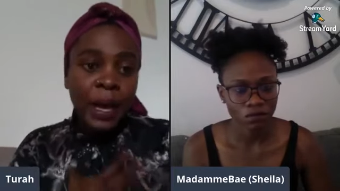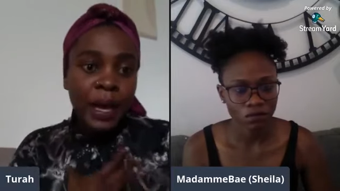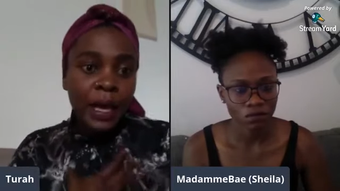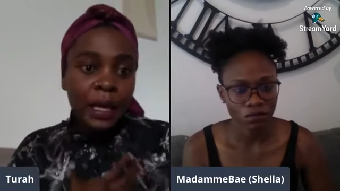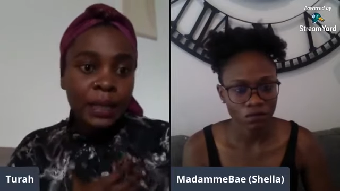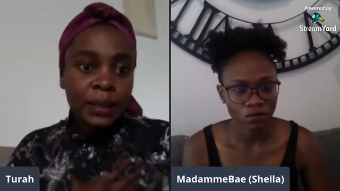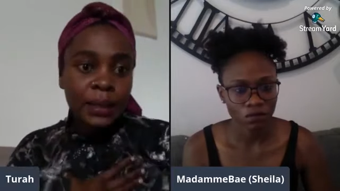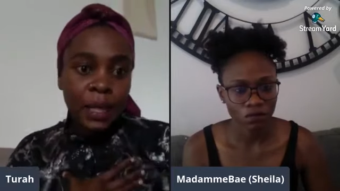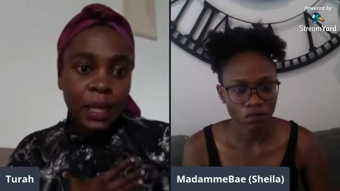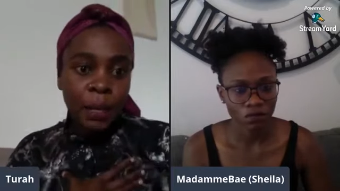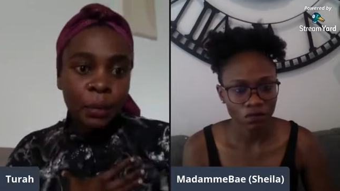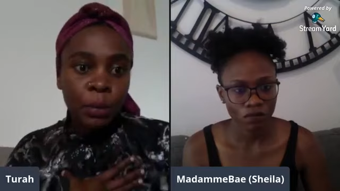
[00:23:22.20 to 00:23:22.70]

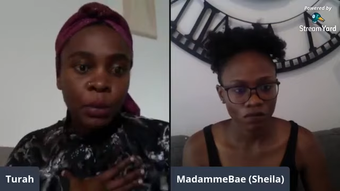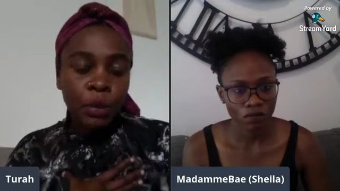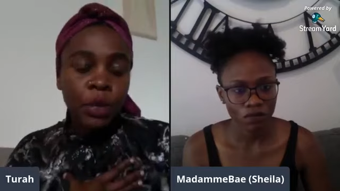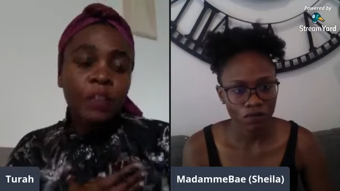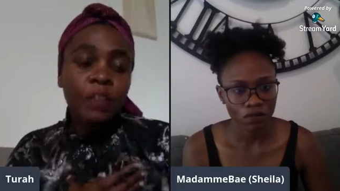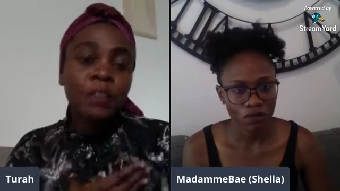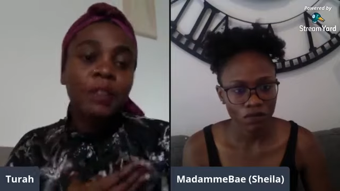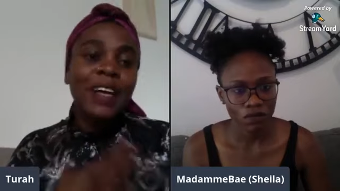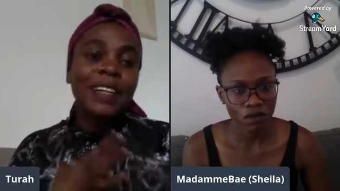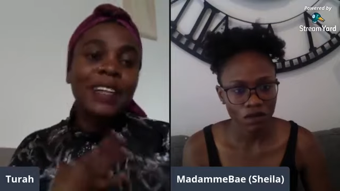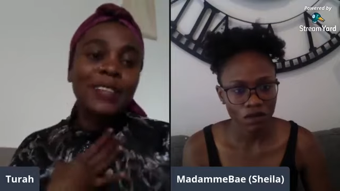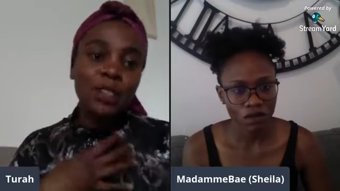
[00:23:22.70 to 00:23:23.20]
Speaker 1: example.
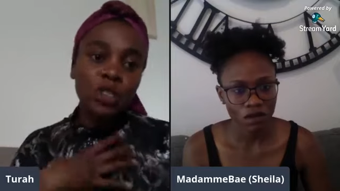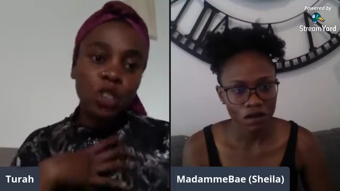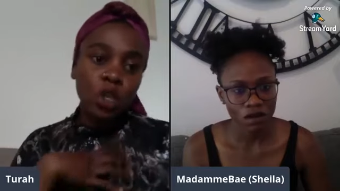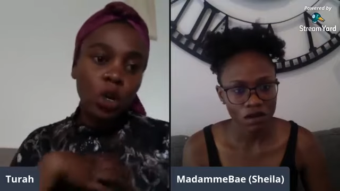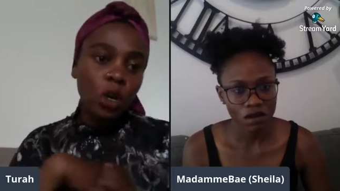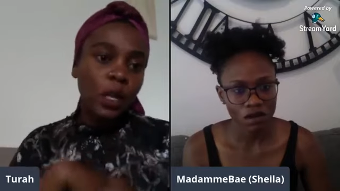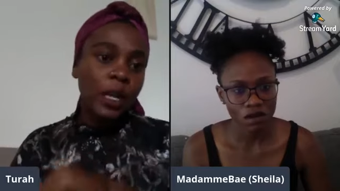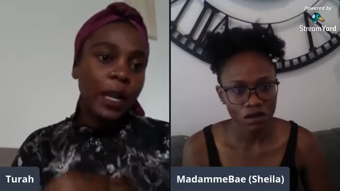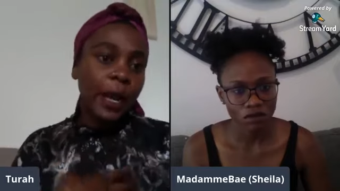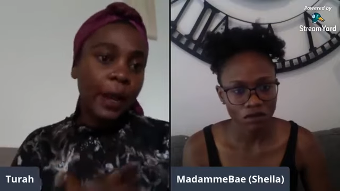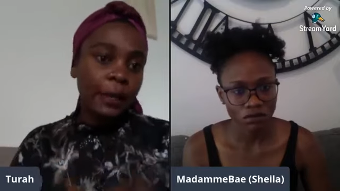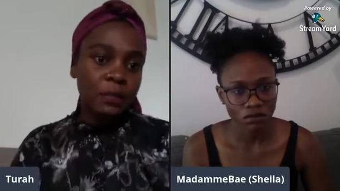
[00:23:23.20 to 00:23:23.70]
If that's
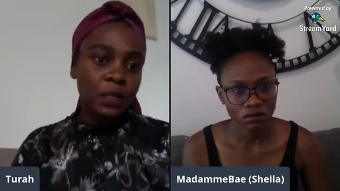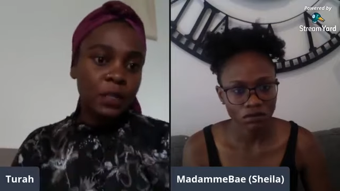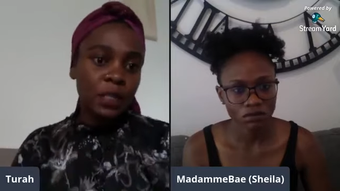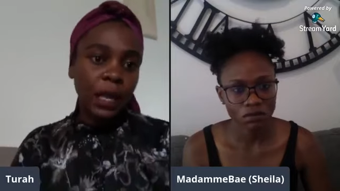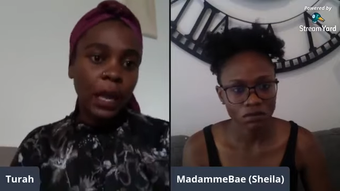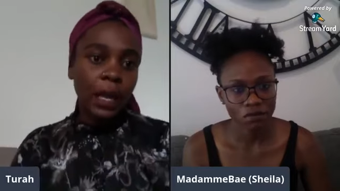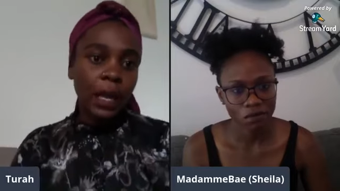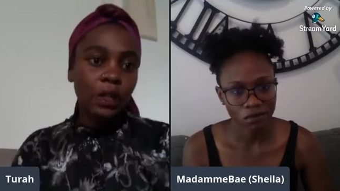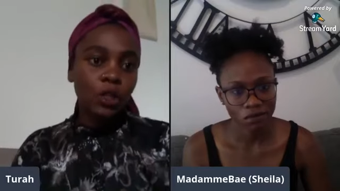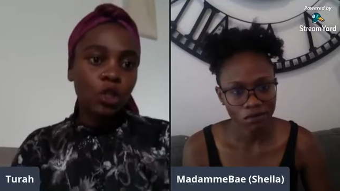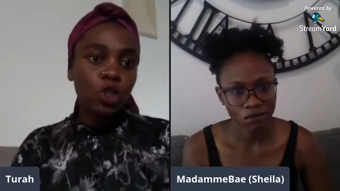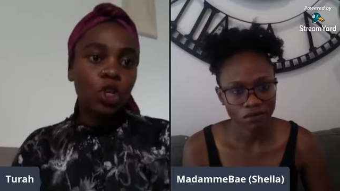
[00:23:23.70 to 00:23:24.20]
your
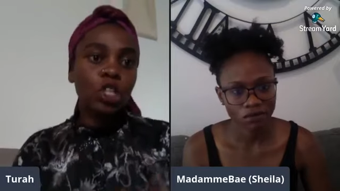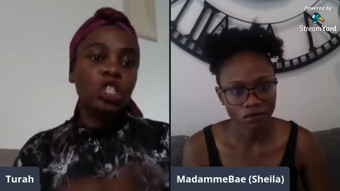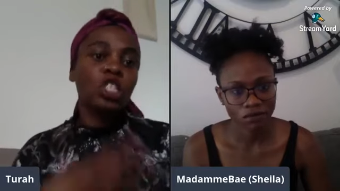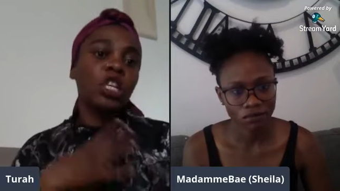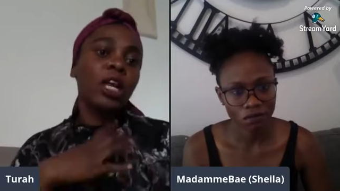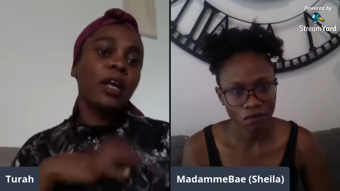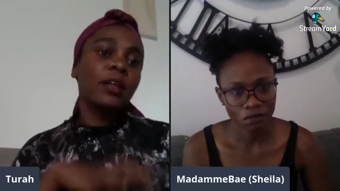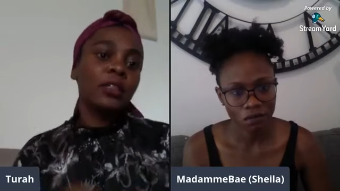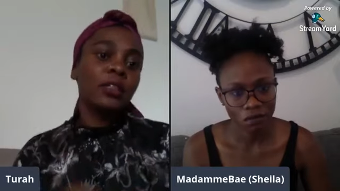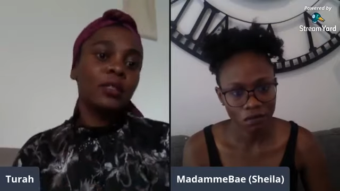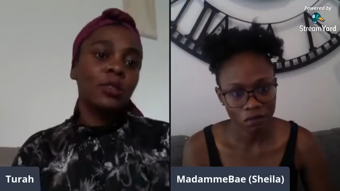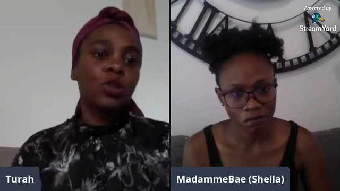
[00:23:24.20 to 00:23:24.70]
lifestyle, your
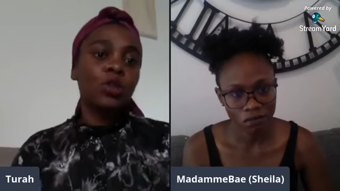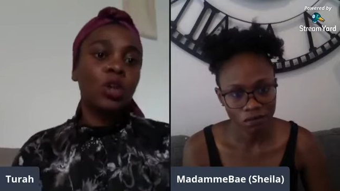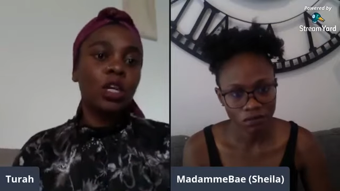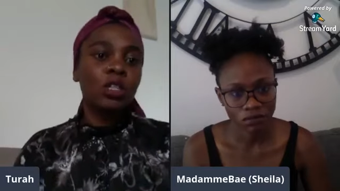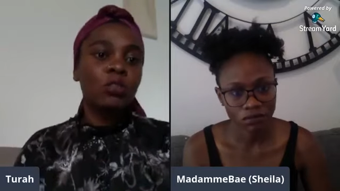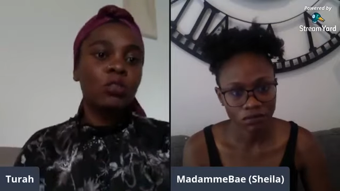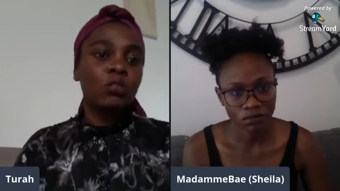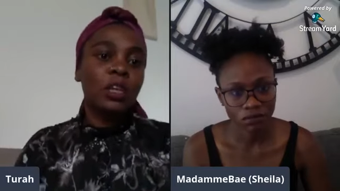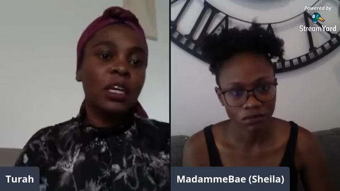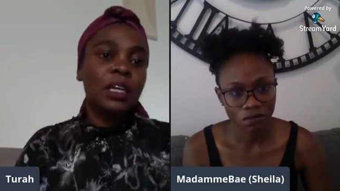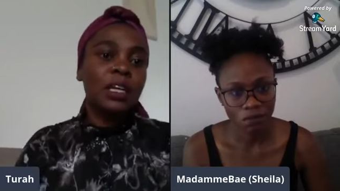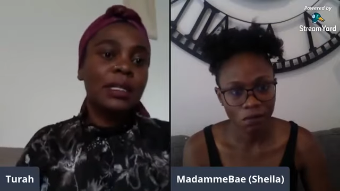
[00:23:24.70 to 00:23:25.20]
child is
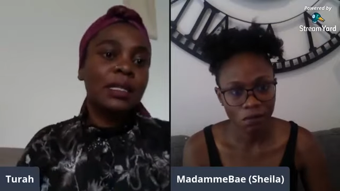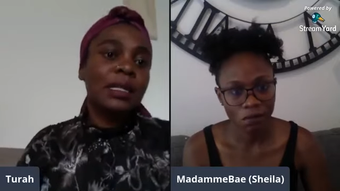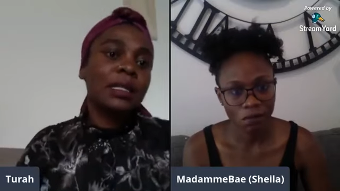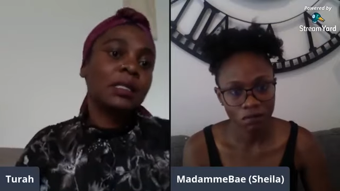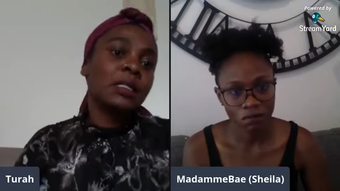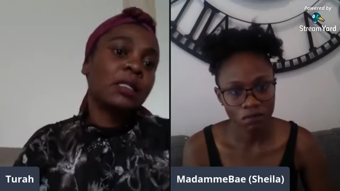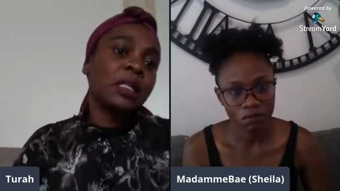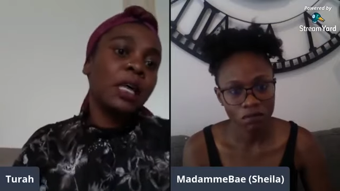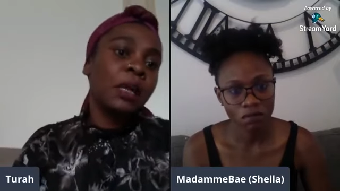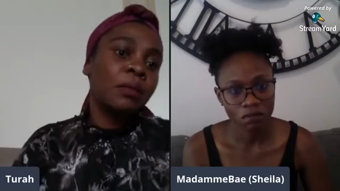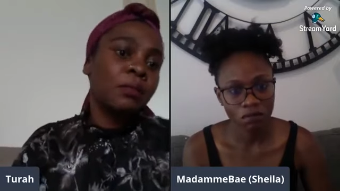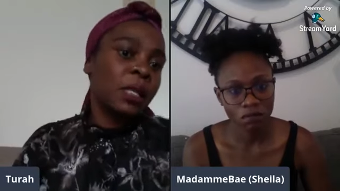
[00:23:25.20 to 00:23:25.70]
going to get
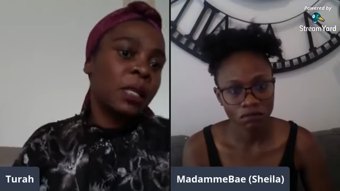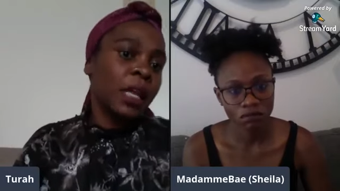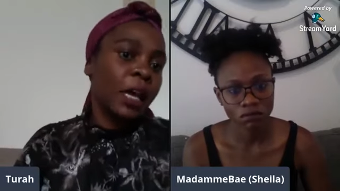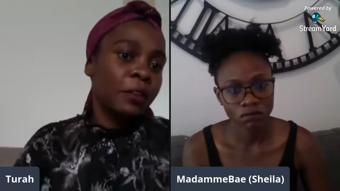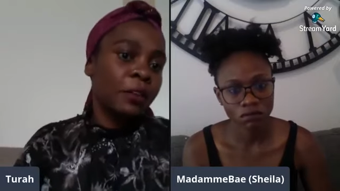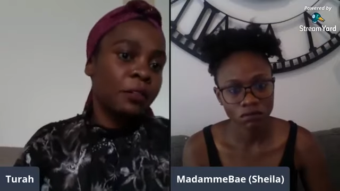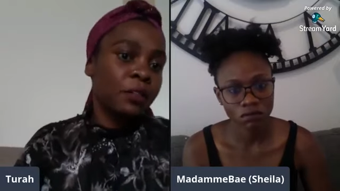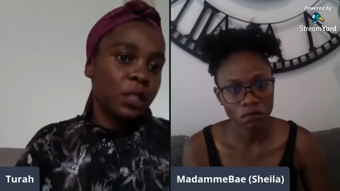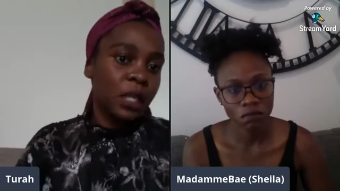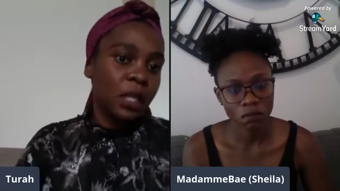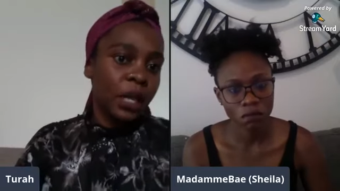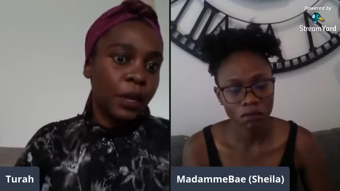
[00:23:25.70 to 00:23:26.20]
the same
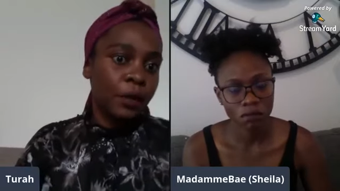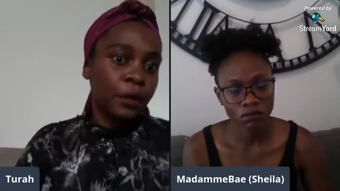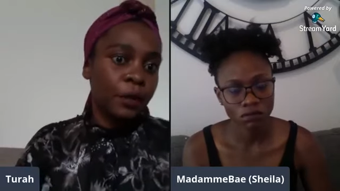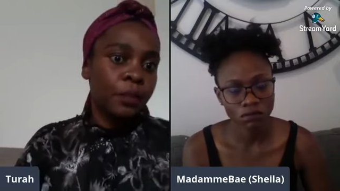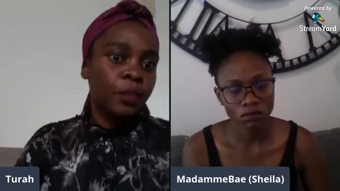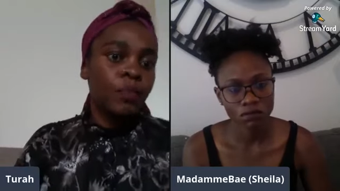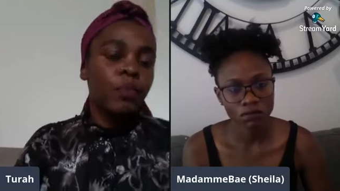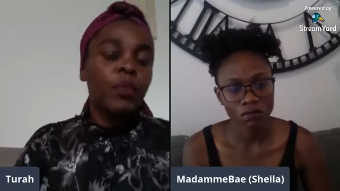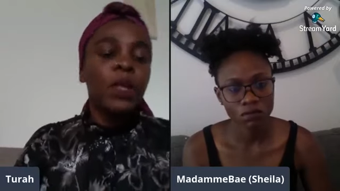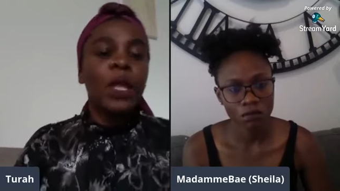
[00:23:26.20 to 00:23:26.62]
lifestyle.